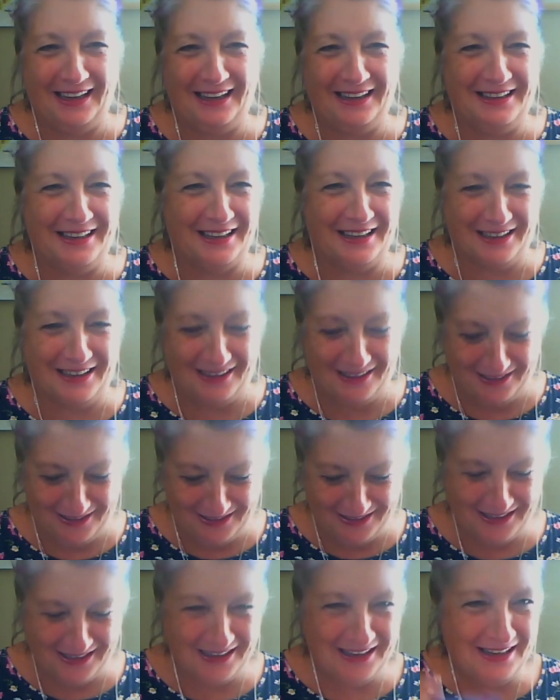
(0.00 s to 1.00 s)
The
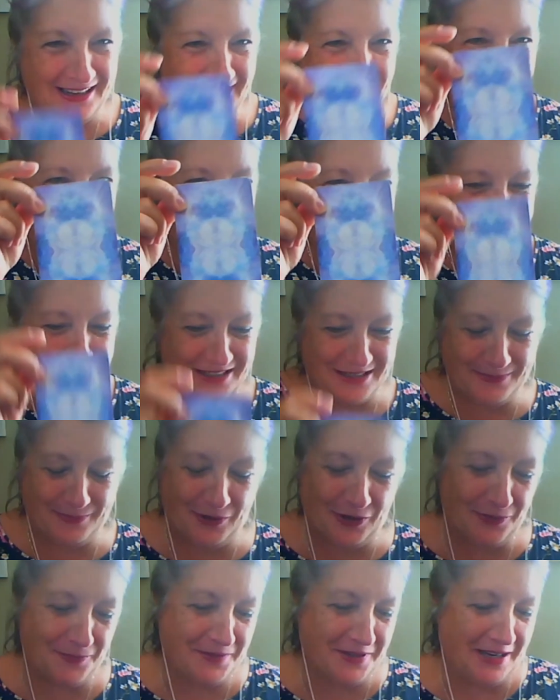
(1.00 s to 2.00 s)
card, it just
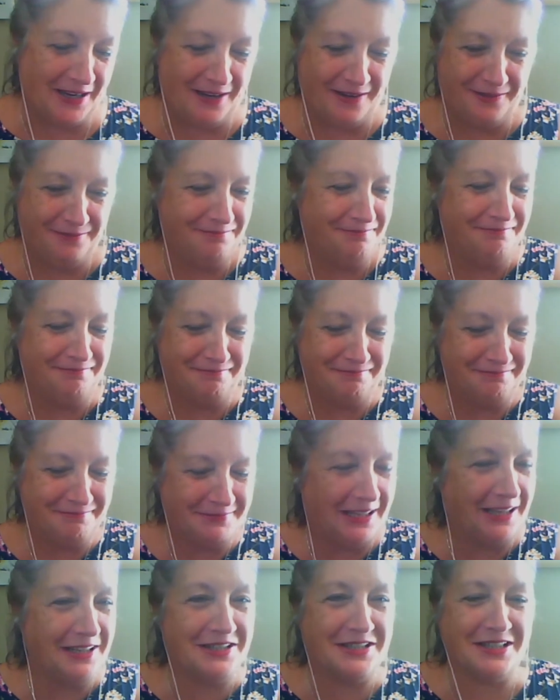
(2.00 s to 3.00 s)
popped out.
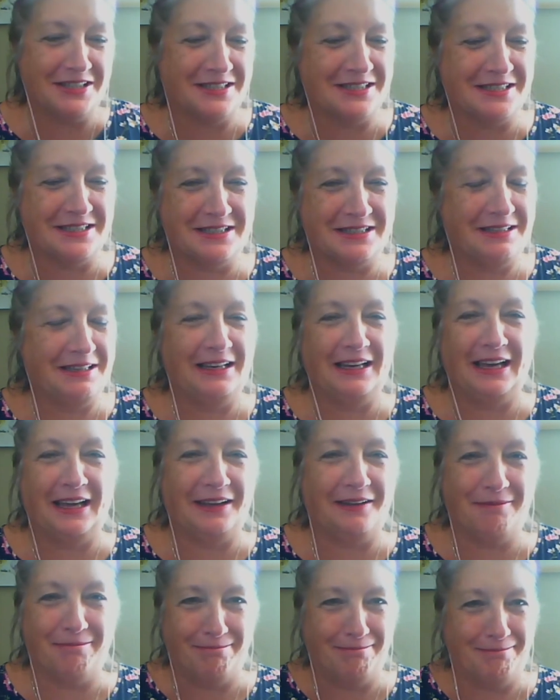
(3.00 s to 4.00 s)
It just, like,
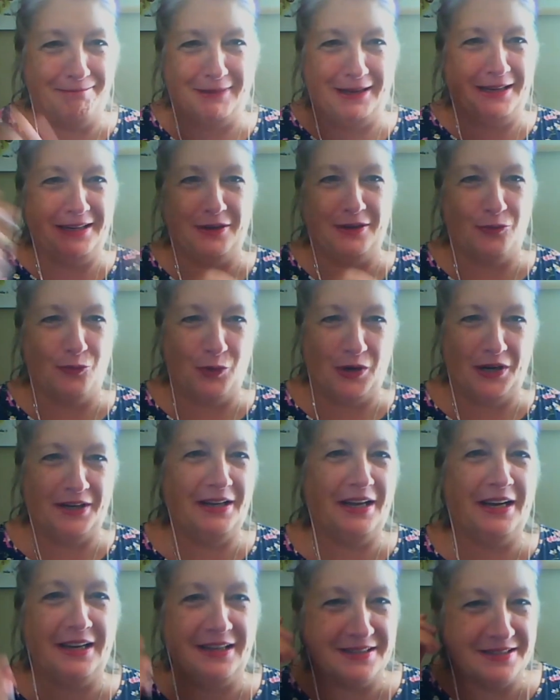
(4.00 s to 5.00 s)
I did one
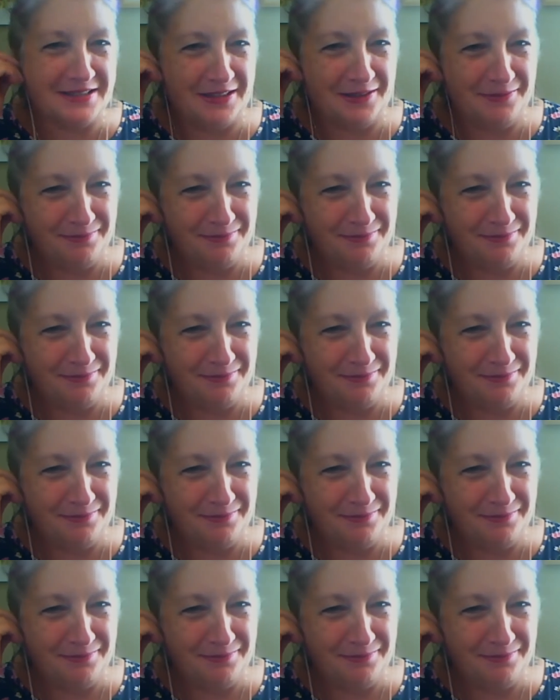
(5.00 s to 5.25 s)
and it's done.